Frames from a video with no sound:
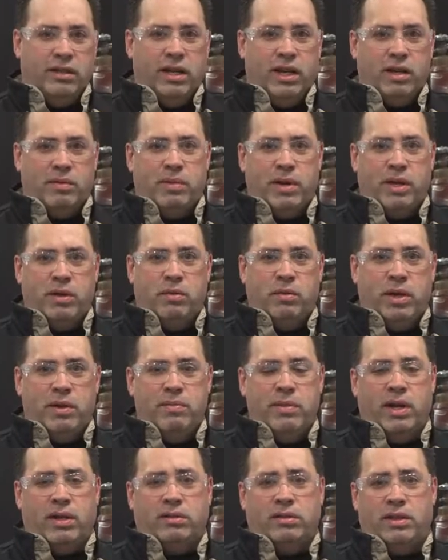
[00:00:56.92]
layer, by the way,
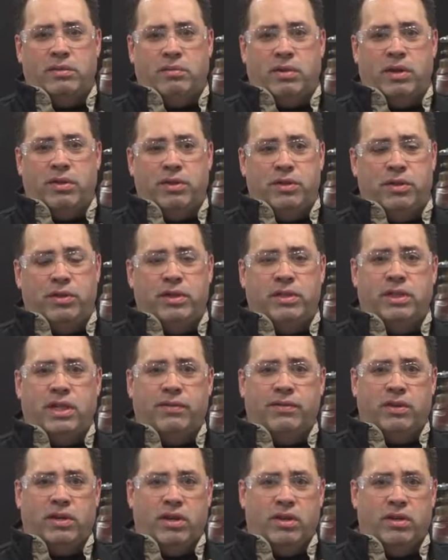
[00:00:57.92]
melts at around
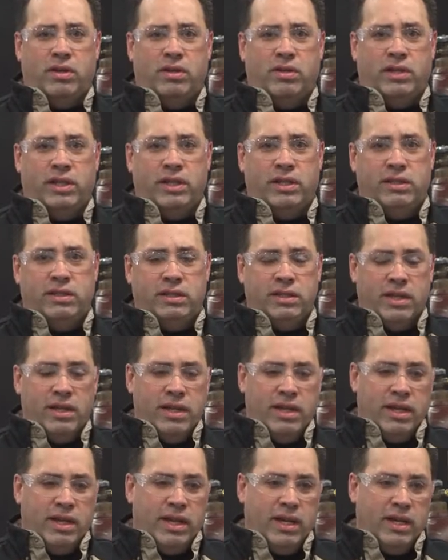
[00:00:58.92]
3,700 degrees,
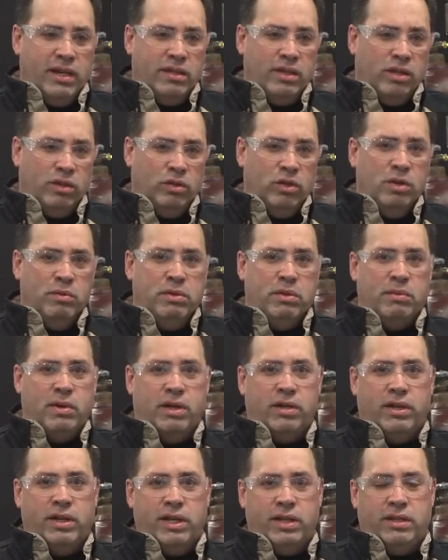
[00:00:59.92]
and your aluminum
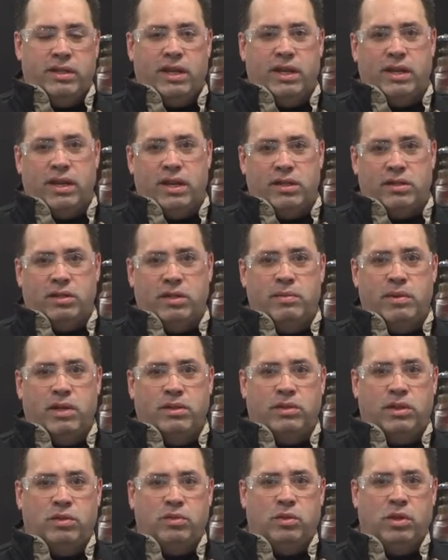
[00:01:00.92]
underneath that actually
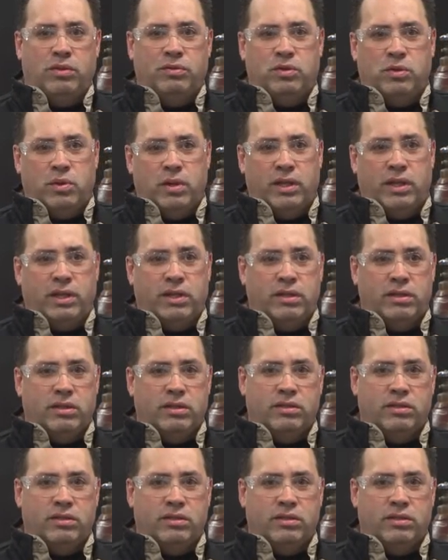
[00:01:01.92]
melts at 1220.